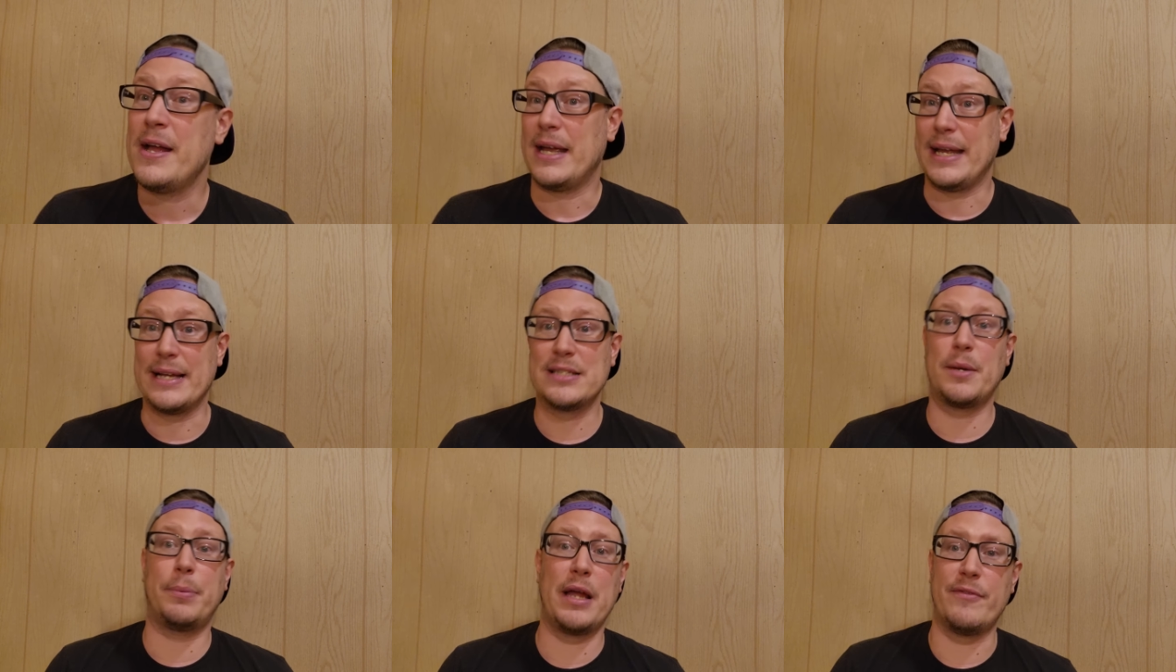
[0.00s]
He
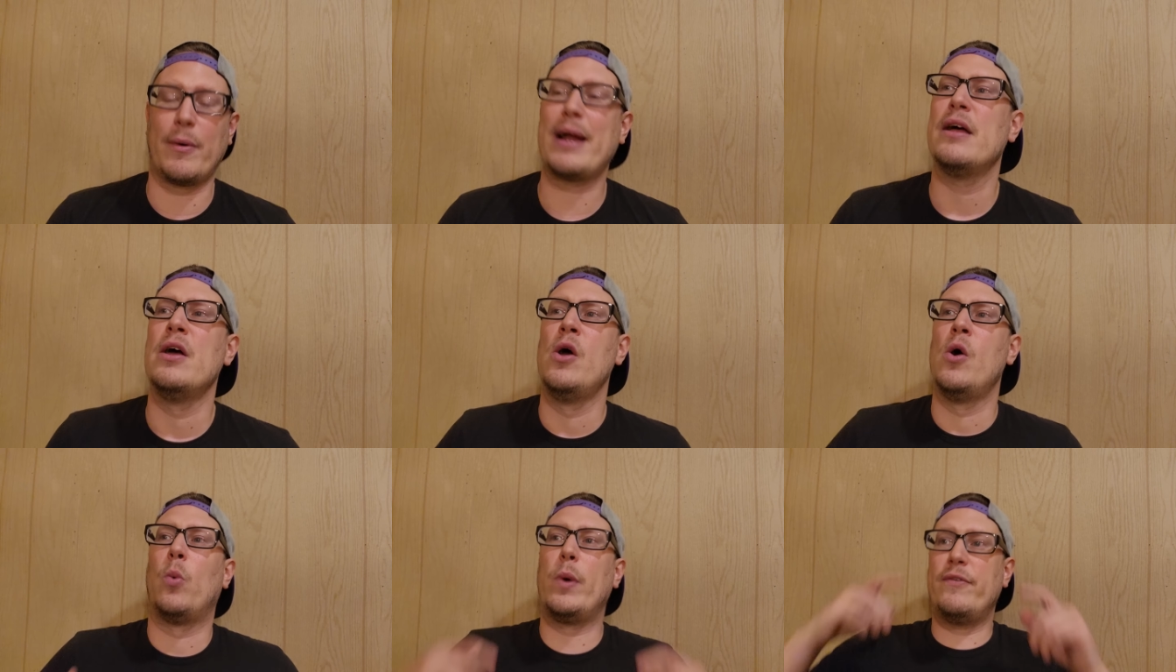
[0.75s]
ends up leaving, right?
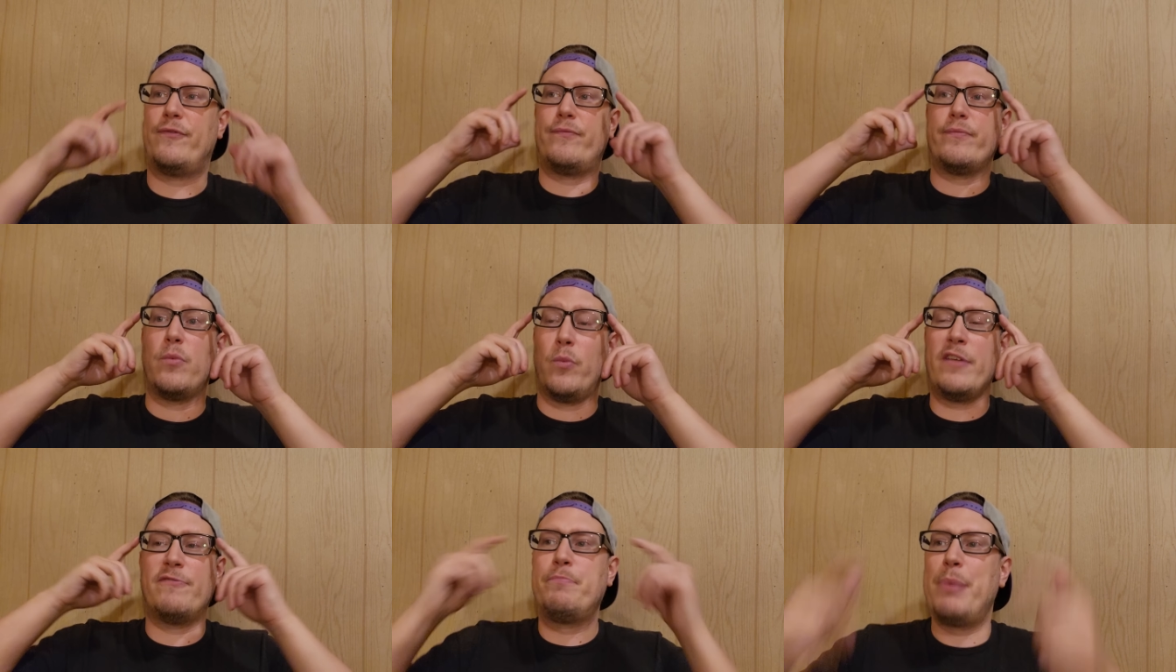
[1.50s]

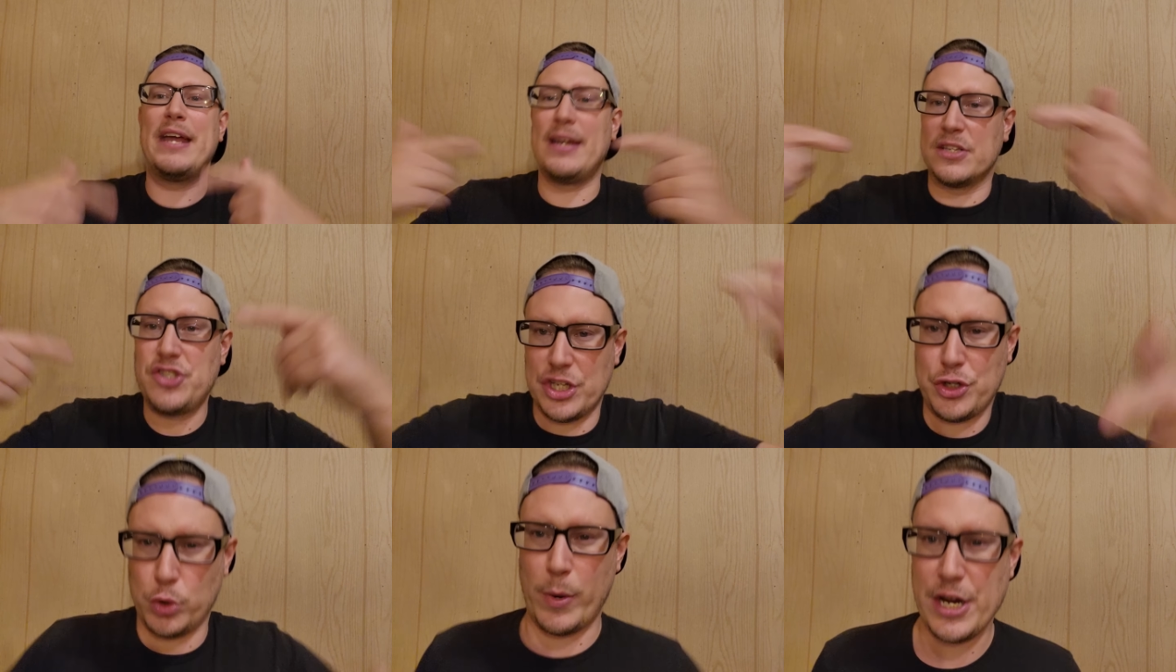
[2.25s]
We've been in
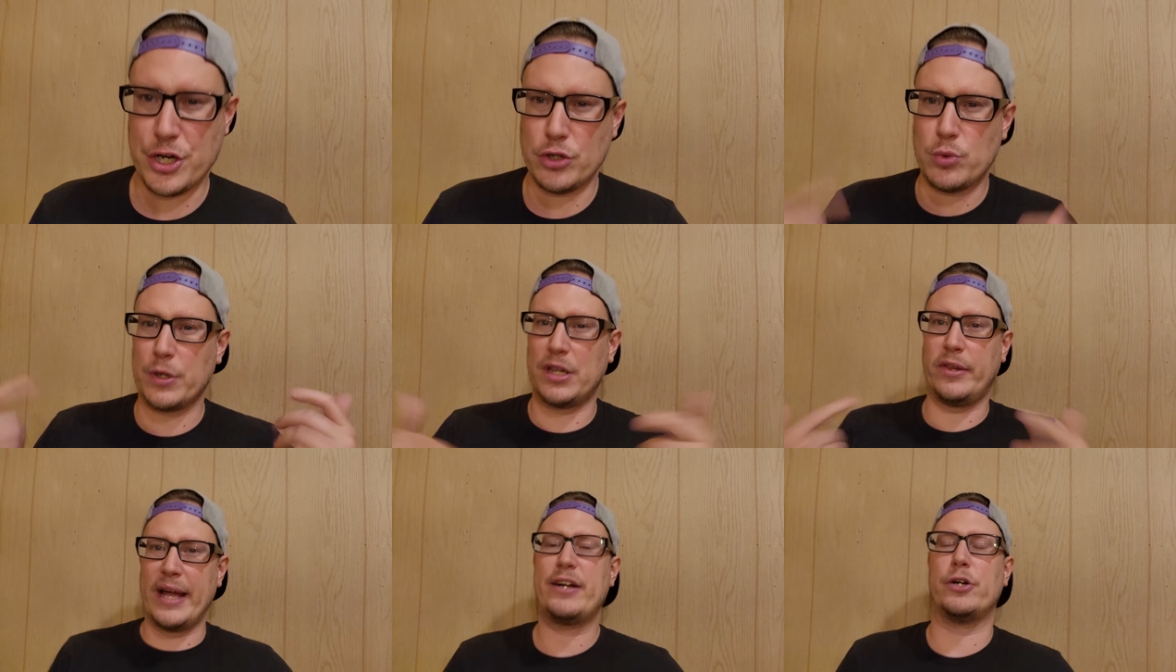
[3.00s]
situations where
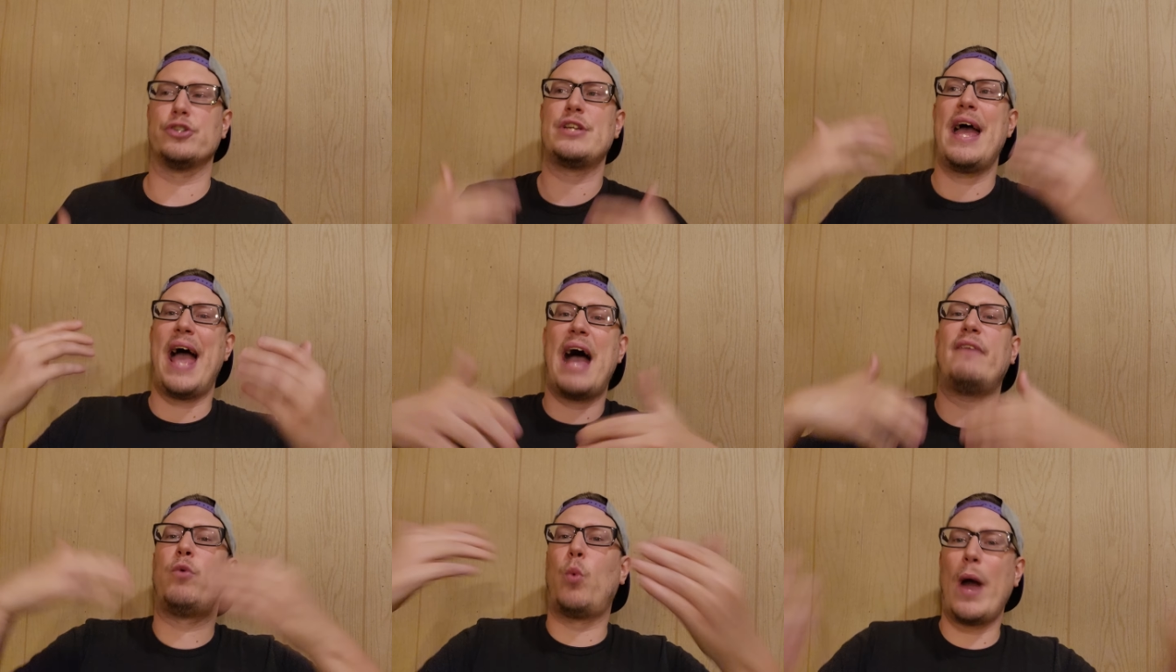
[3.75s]
the Lakers
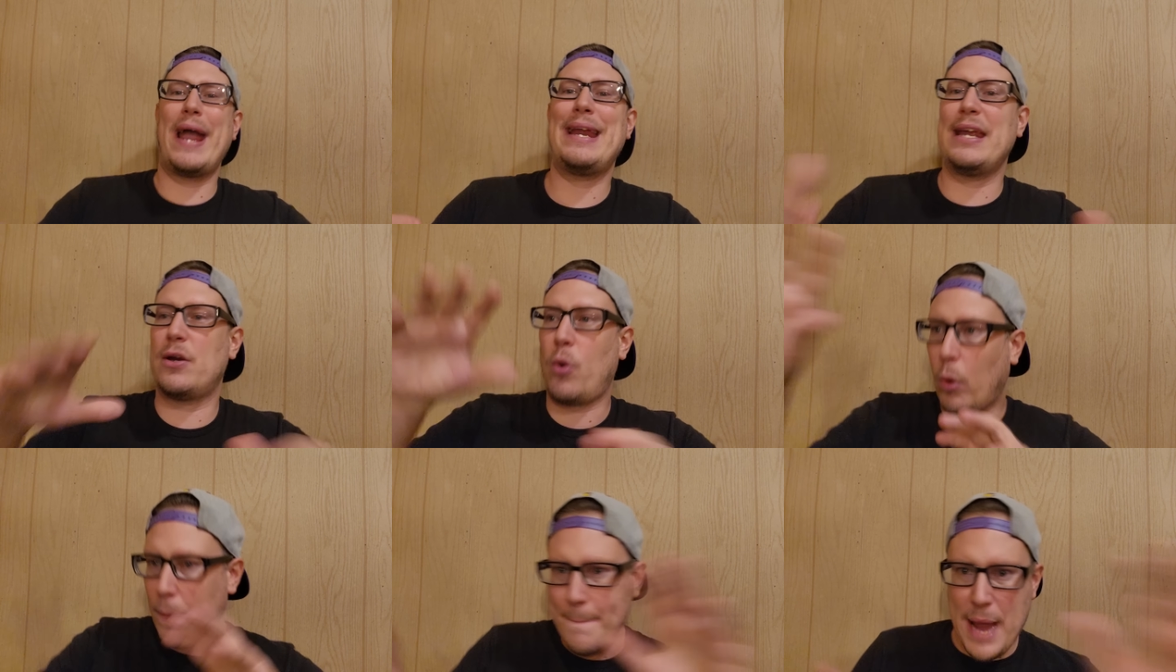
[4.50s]
have waited
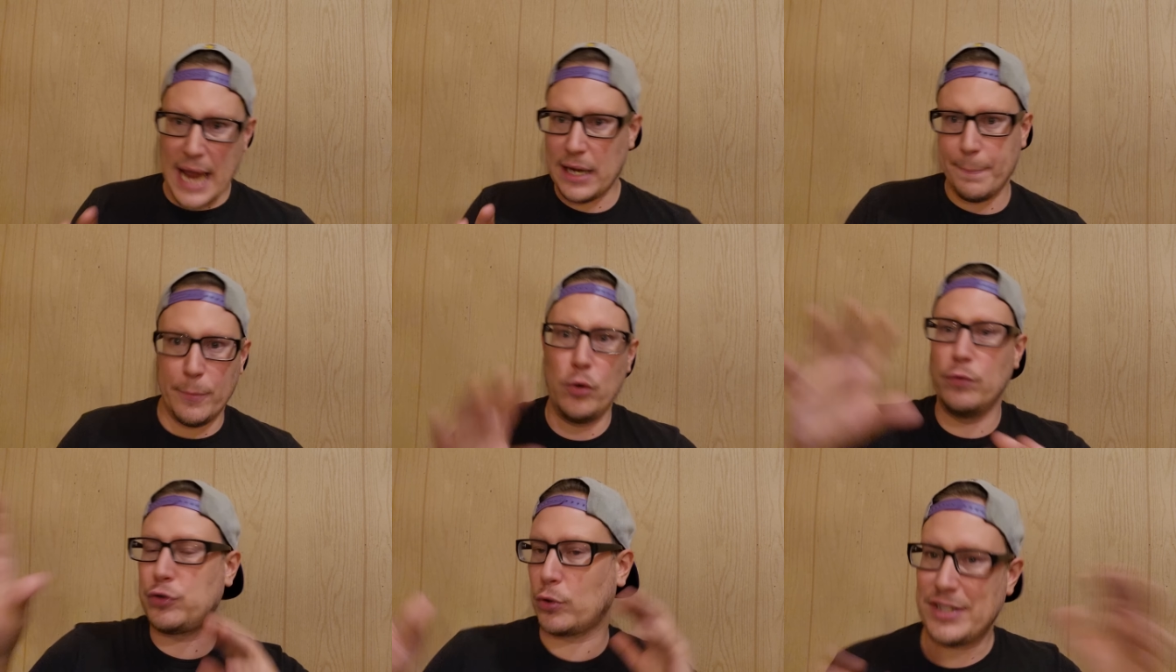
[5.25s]
or made
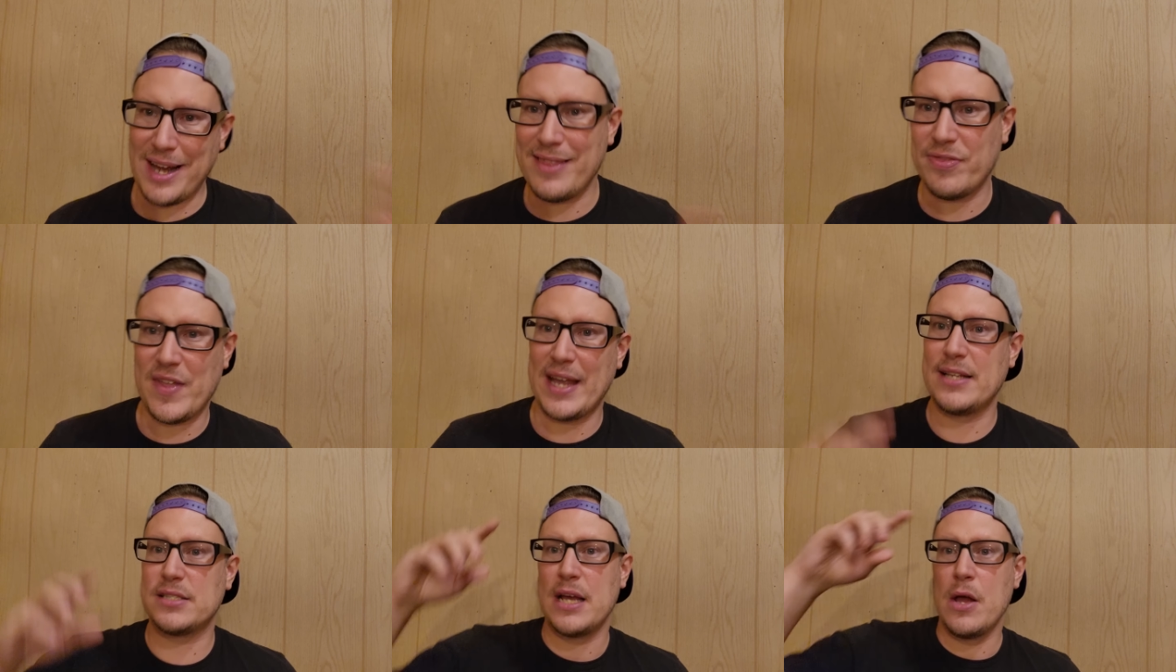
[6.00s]
moves or done
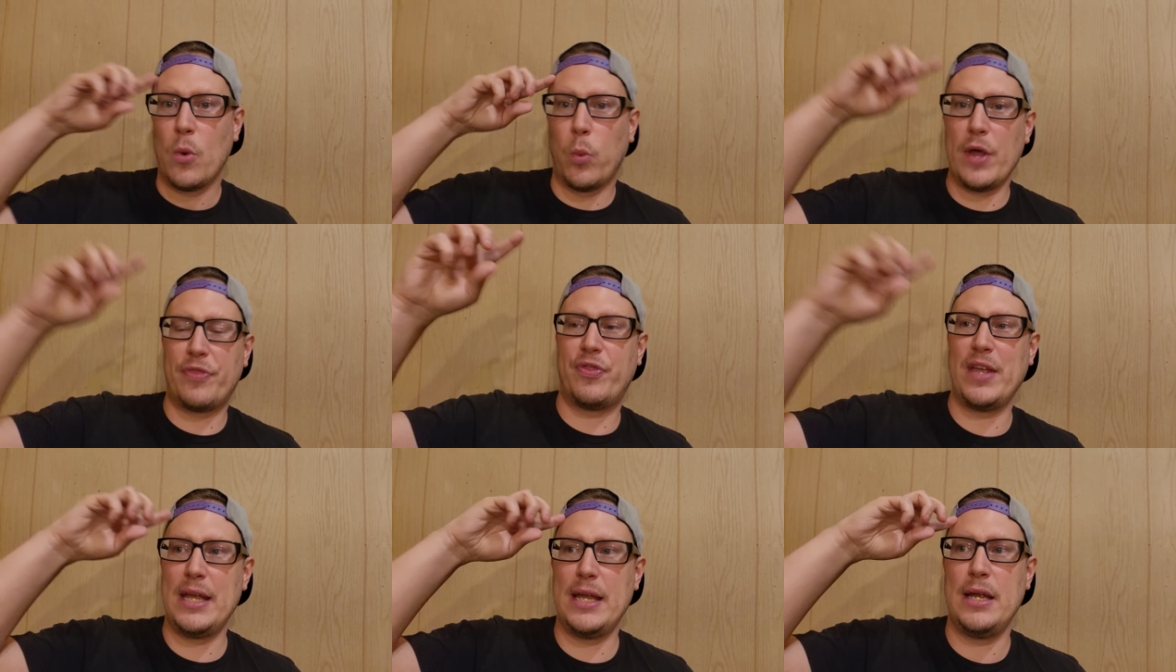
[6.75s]
things with
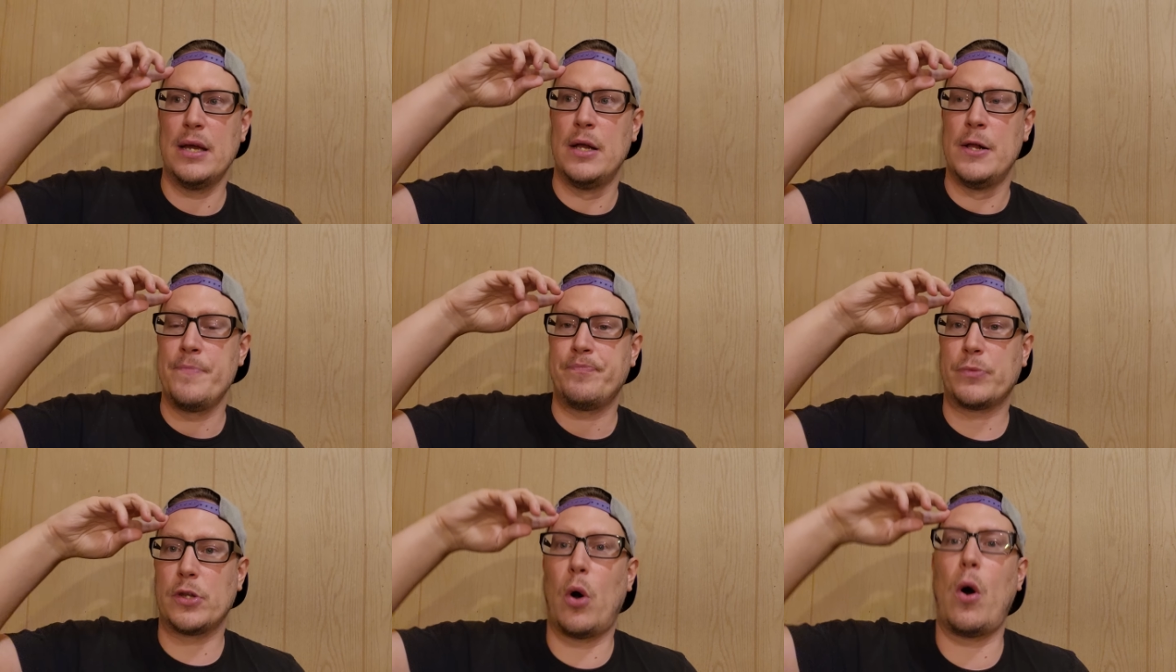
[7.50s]
the,
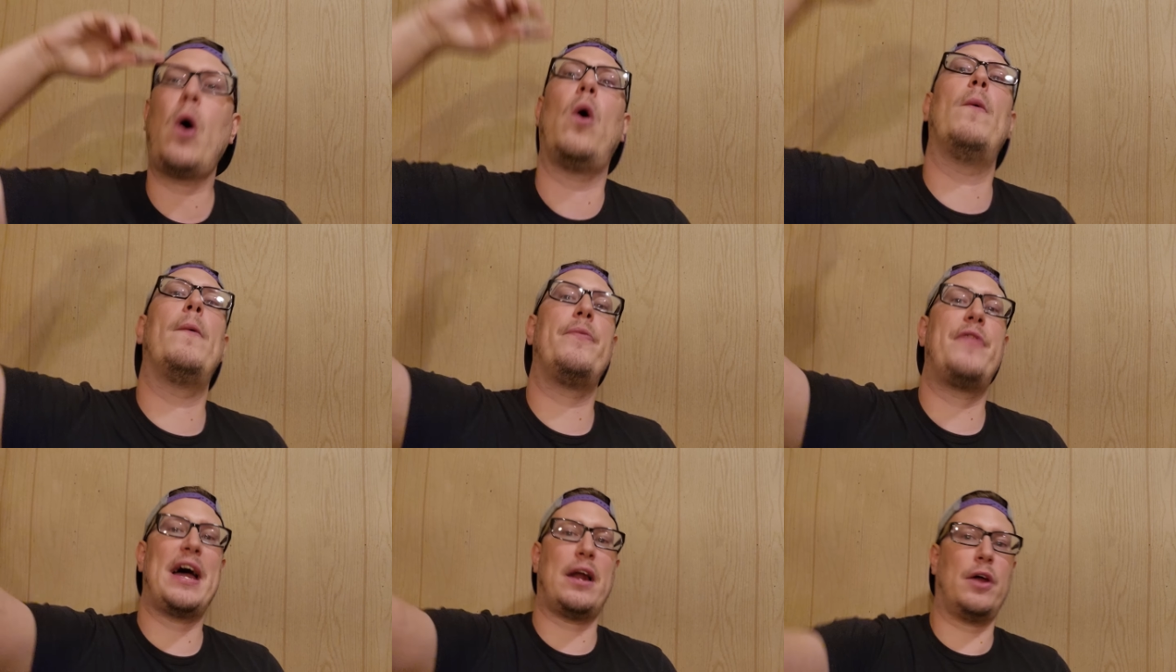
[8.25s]

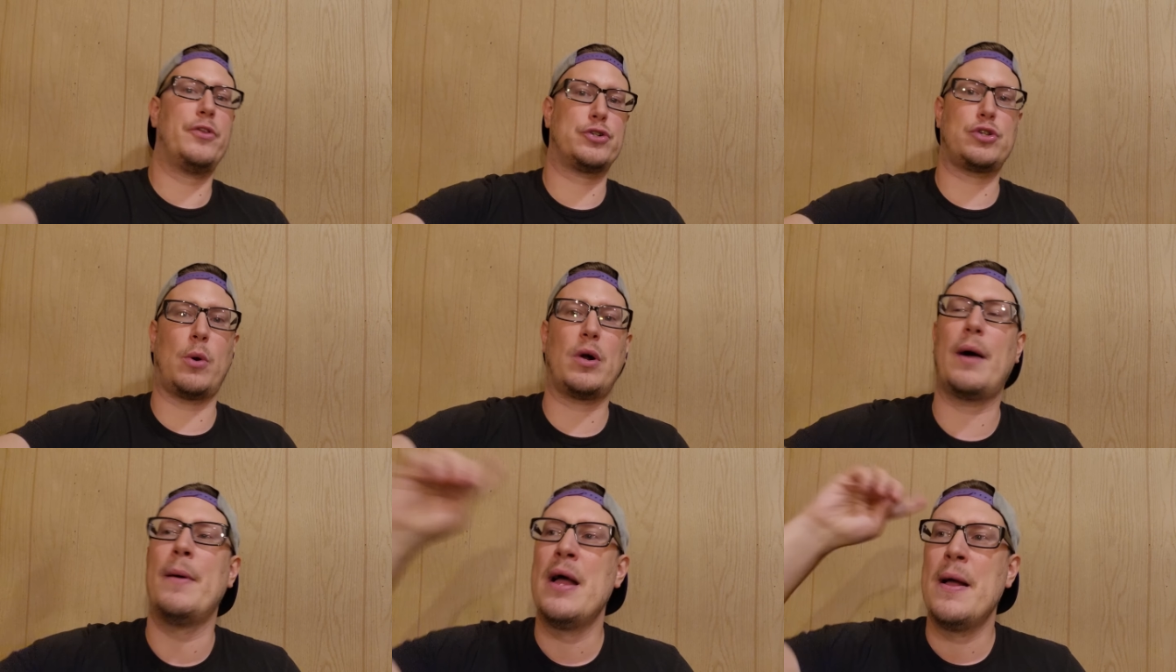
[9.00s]
that other star will
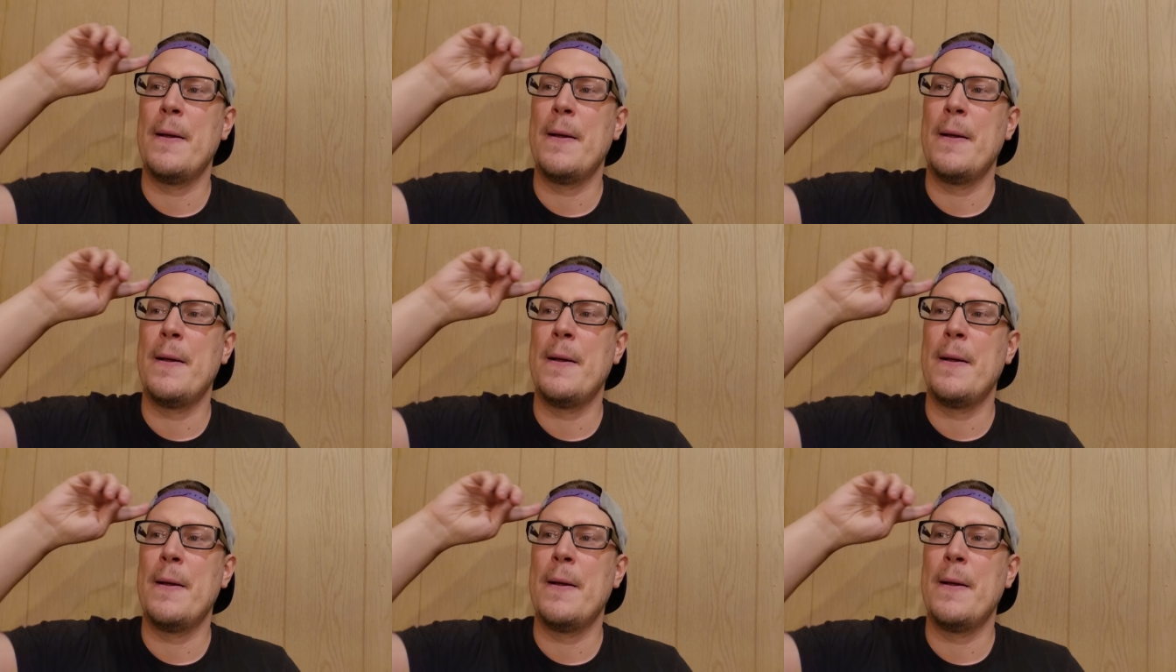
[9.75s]
come.